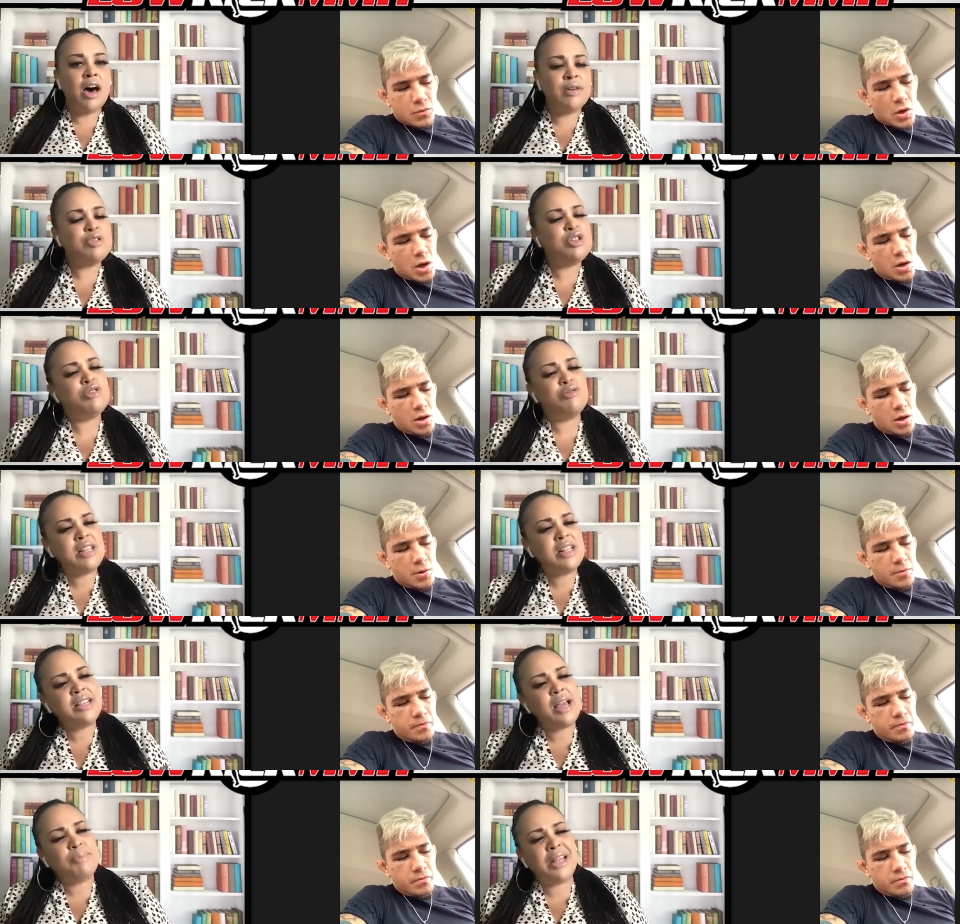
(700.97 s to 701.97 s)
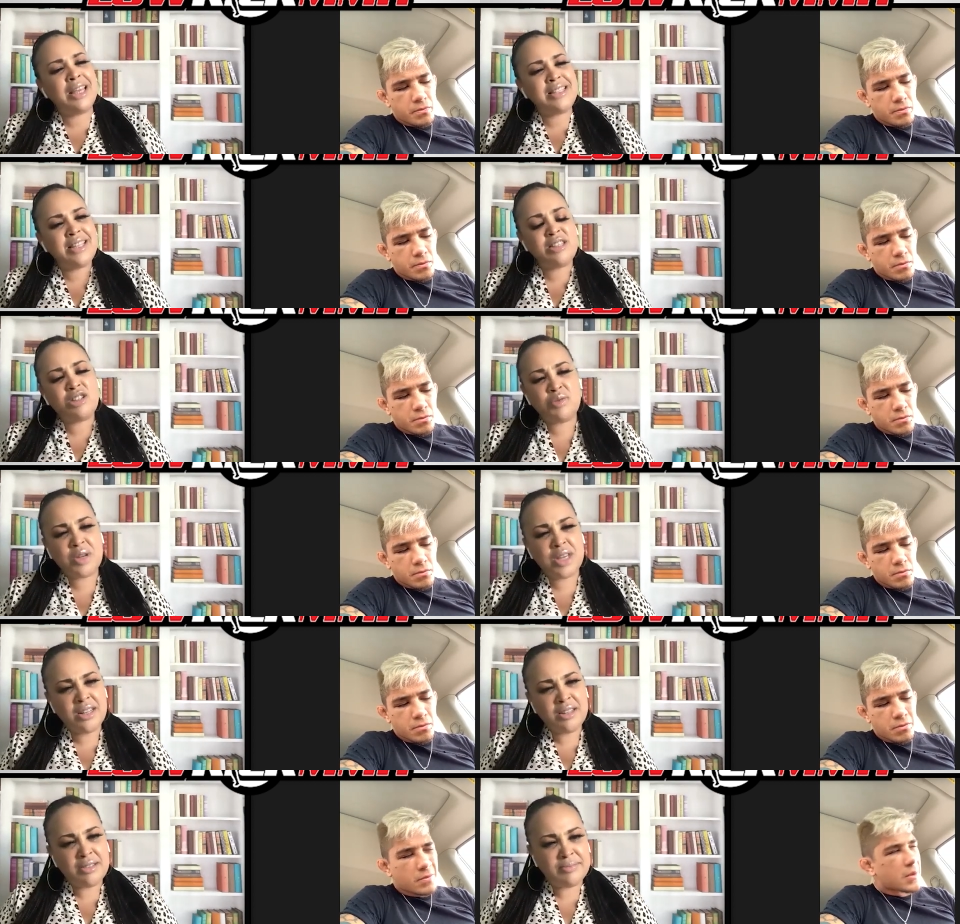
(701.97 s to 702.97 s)
Speaker 1: Um, yeah. Do you think that that plays into
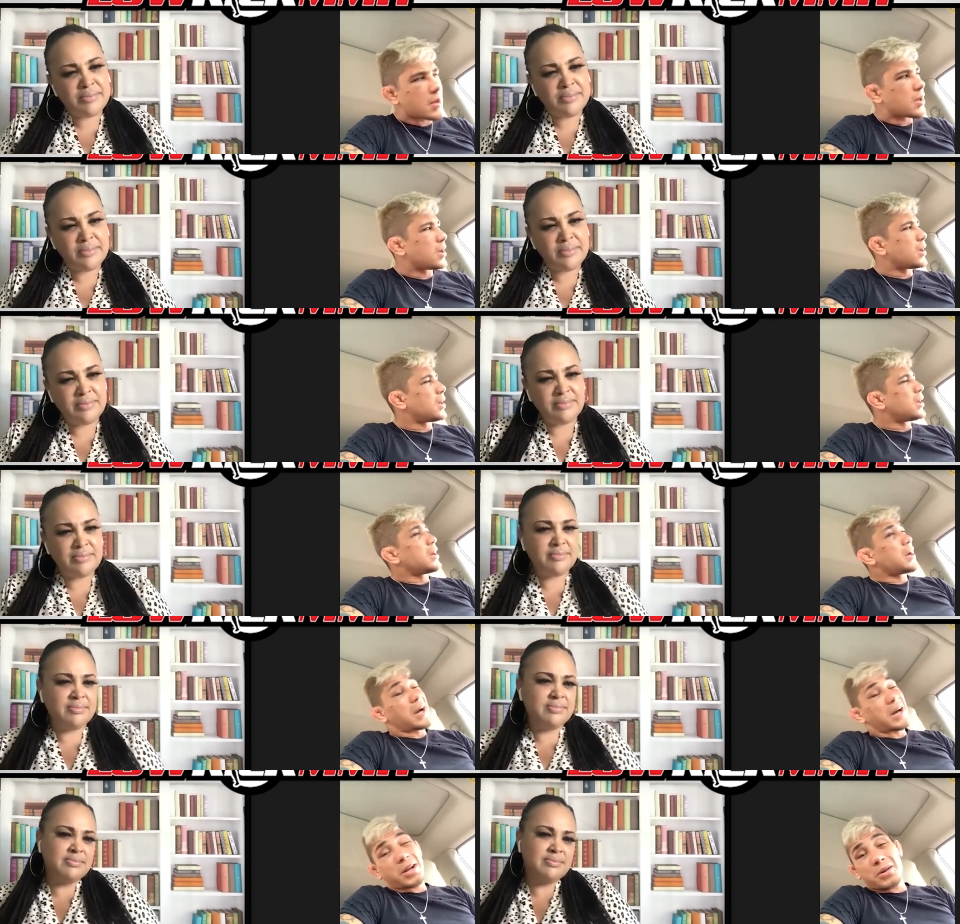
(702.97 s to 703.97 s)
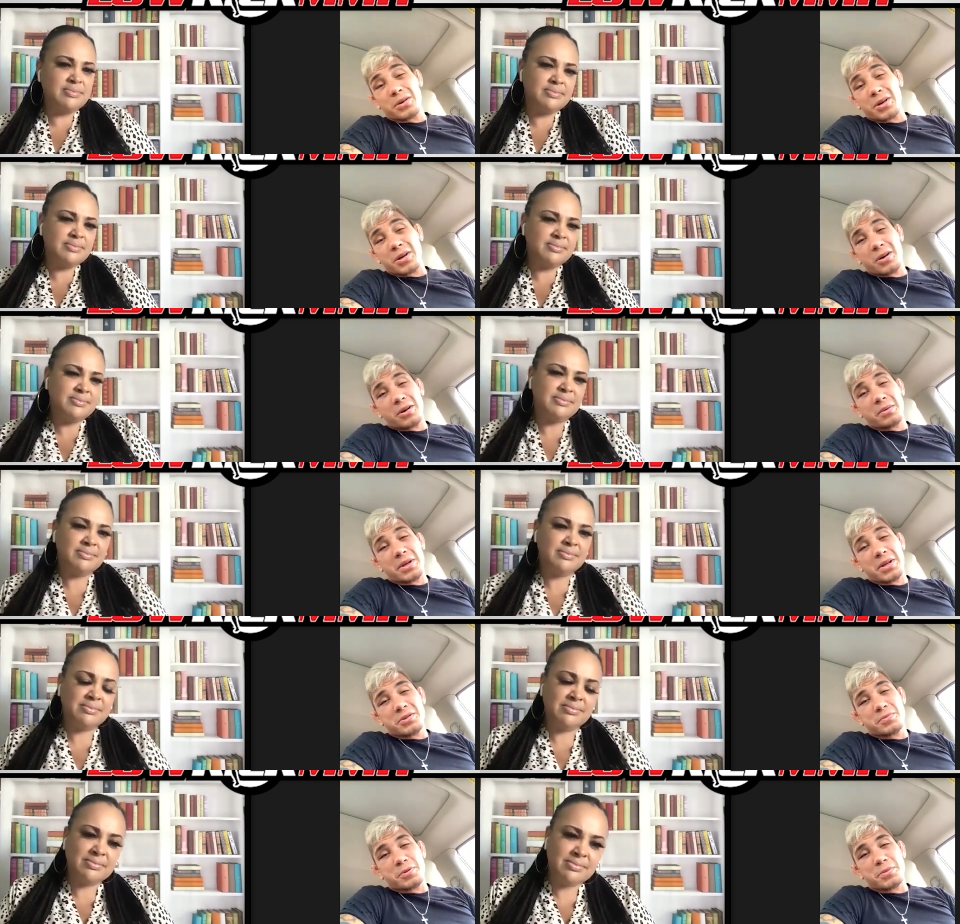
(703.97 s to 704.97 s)
it?
Speaker 2: I don't know. I mean, he
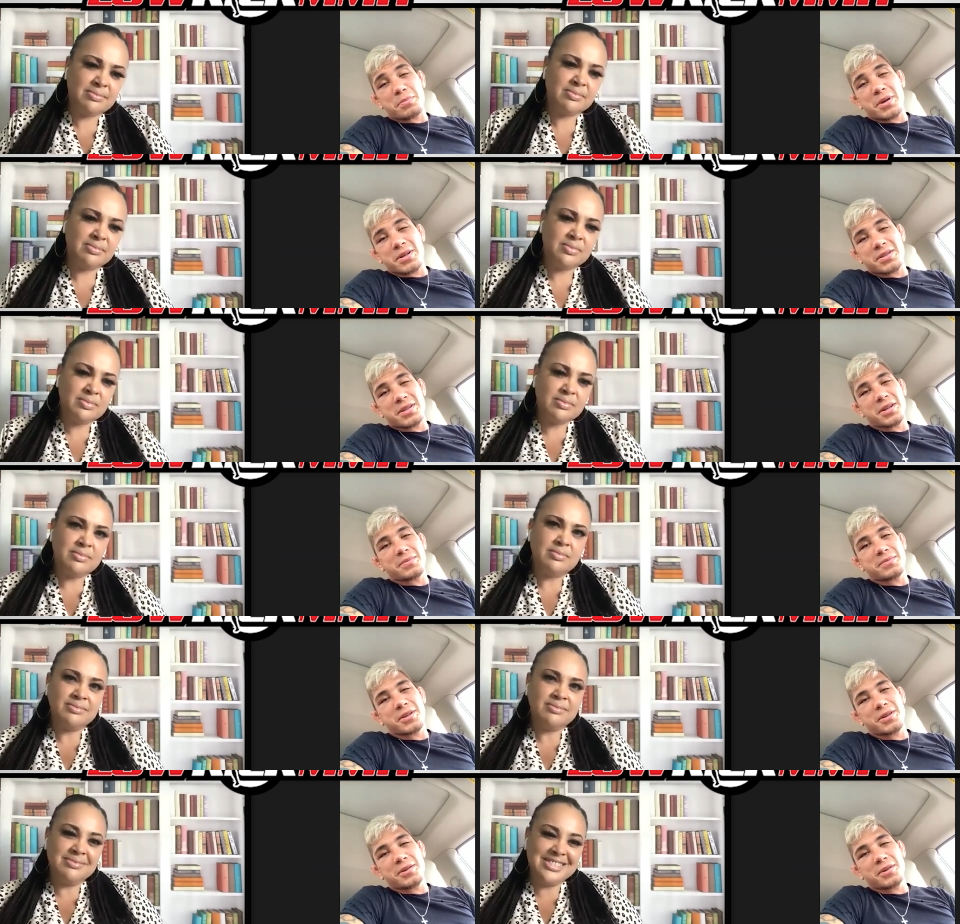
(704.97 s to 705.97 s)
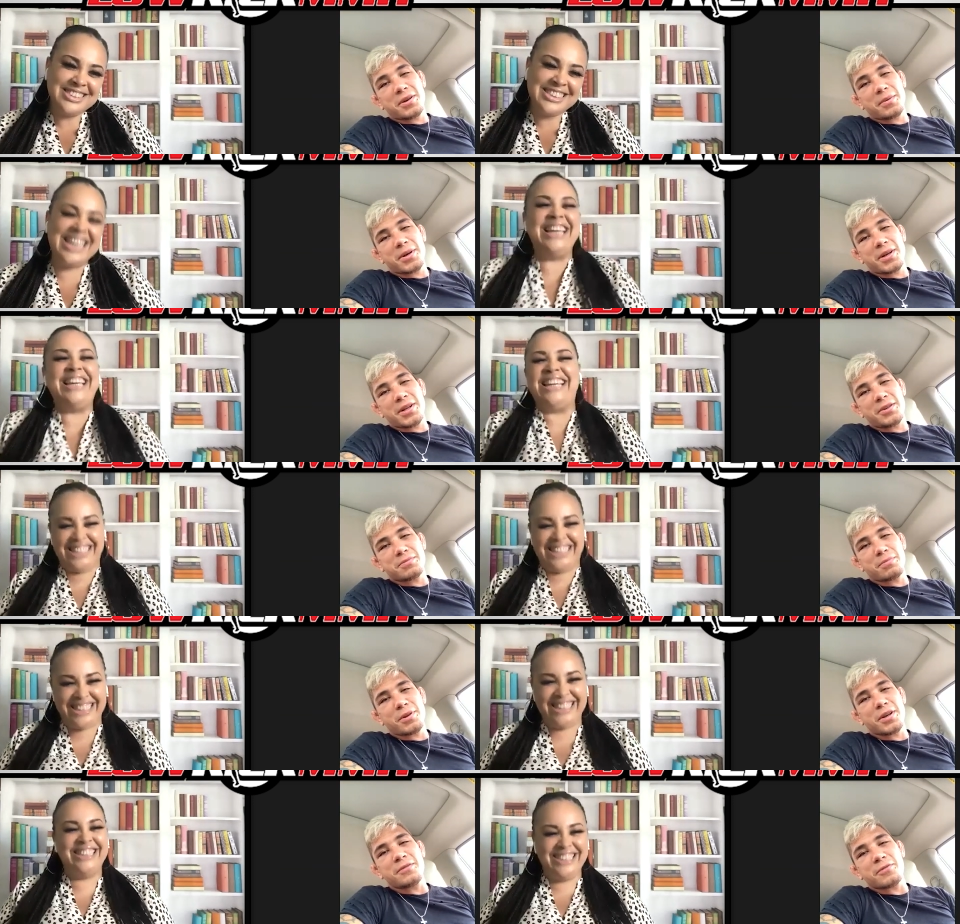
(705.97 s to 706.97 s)
was pretty busted up too. I mean, he was
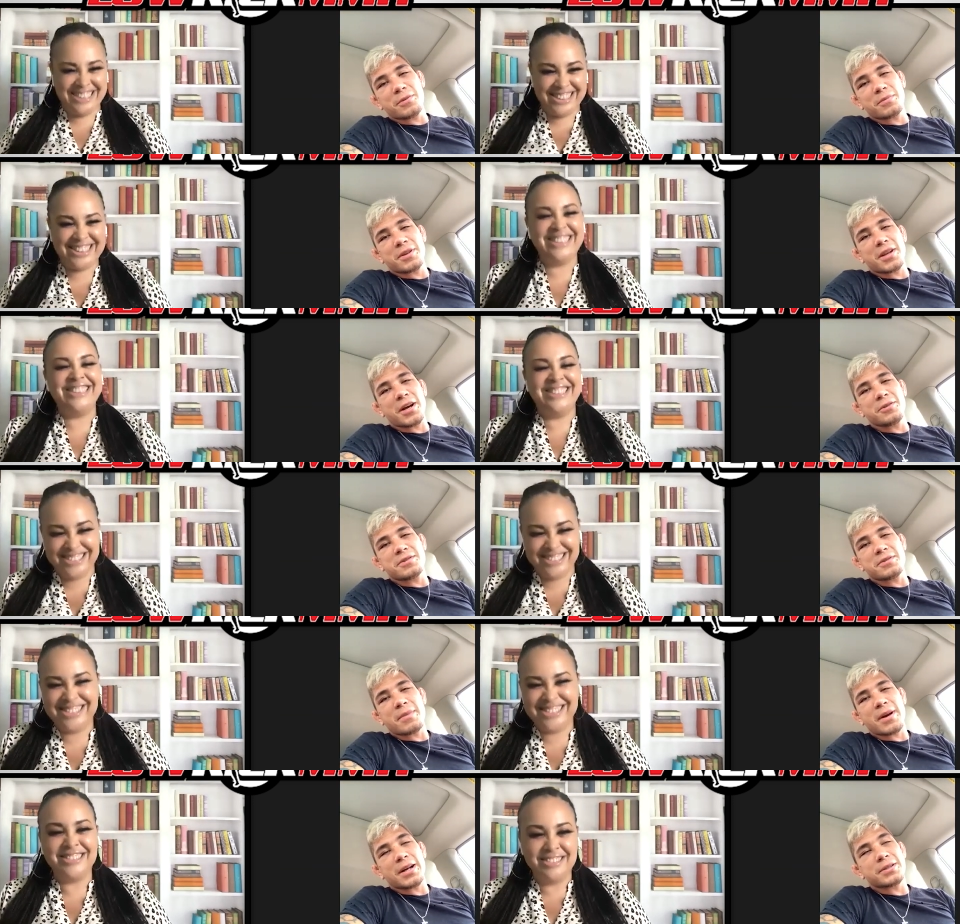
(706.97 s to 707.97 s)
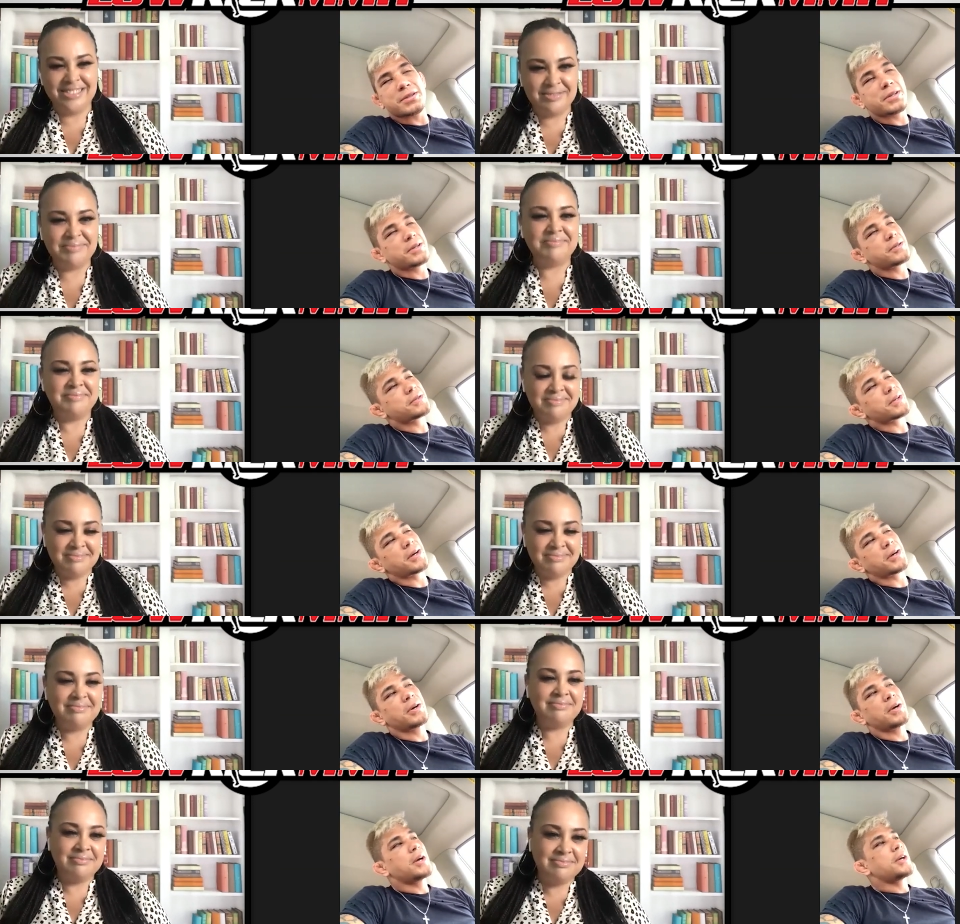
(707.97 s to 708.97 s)
bleeding from the nose and mouth too. So,
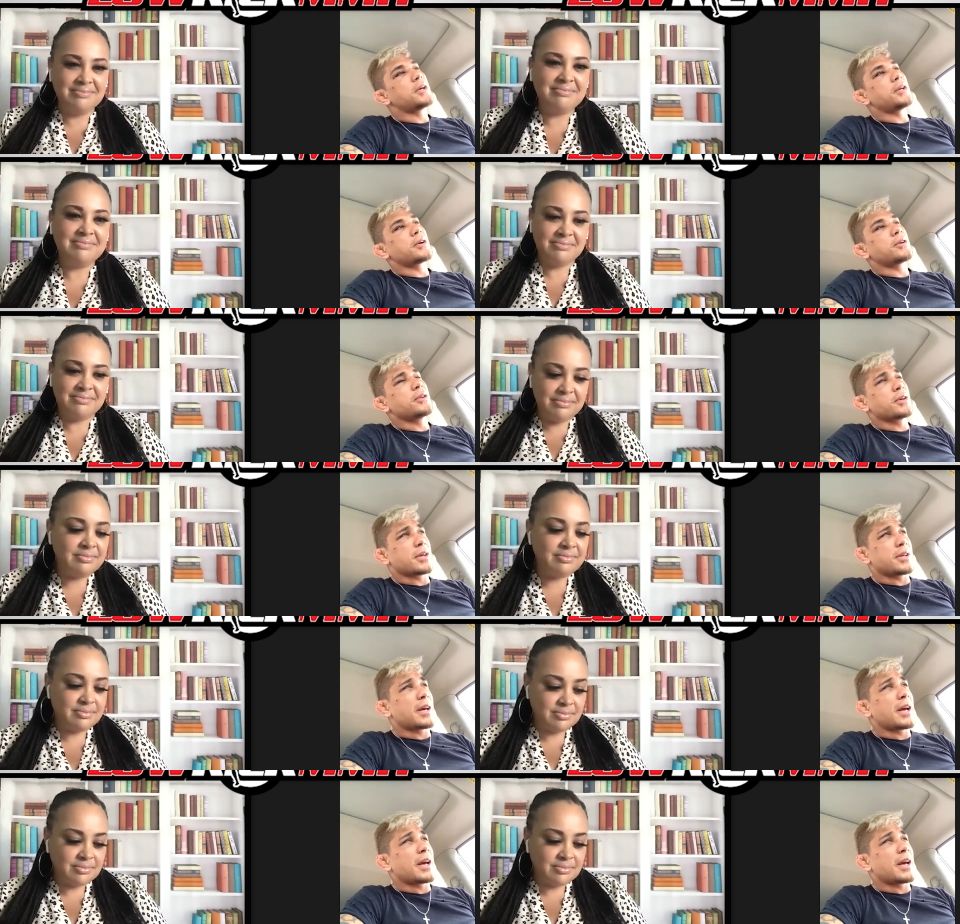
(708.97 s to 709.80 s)
you know, you look at